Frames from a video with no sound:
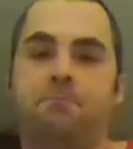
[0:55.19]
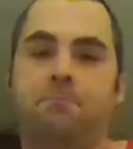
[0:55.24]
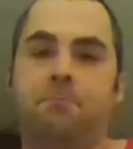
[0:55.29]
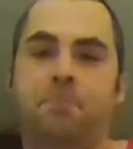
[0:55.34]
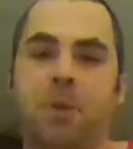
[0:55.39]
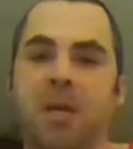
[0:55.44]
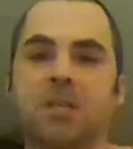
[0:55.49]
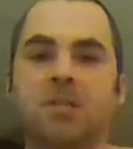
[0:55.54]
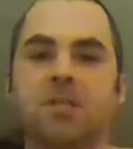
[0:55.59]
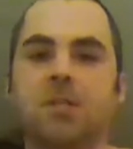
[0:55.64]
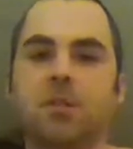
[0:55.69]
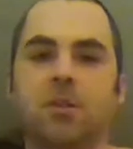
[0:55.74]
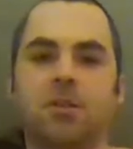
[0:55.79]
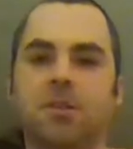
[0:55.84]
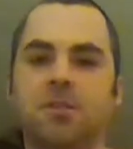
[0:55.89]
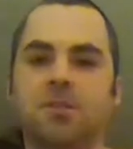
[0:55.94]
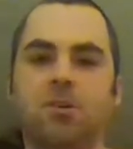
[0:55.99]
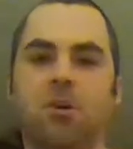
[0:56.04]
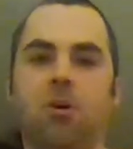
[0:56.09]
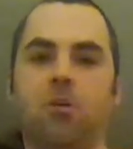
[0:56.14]
Basically,
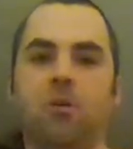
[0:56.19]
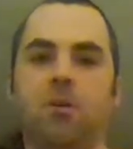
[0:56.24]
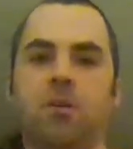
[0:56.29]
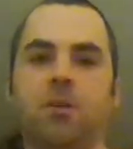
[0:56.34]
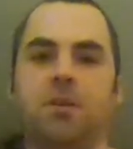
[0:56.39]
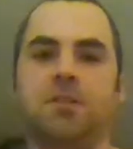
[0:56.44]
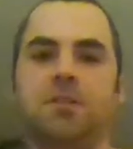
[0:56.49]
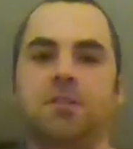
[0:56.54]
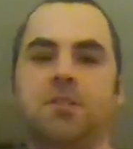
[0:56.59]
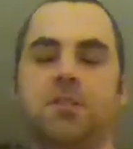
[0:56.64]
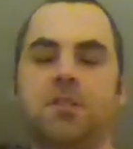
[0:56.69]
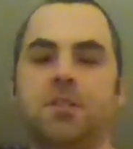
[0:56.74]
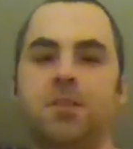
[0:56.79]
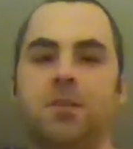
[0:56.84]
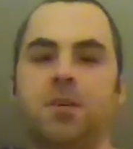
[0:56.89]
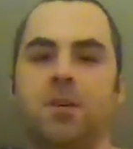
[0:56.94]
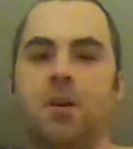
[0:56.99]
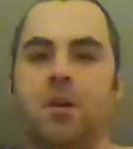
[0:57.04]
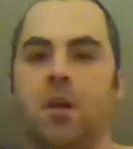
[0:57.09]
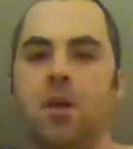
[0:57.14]
it's all it is,
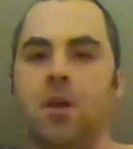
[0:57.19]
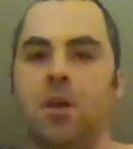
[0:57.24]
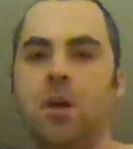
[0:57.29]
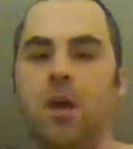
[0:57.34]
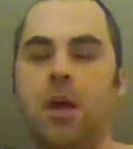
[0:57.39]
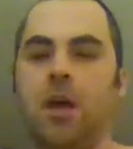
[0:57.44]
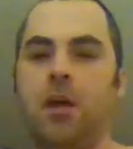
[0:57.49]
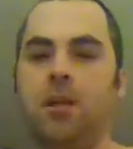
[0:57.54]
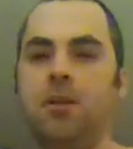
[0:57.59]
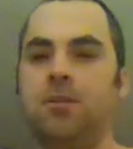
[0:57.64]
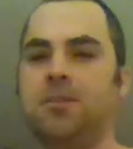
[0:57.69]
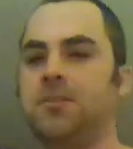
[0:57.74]
and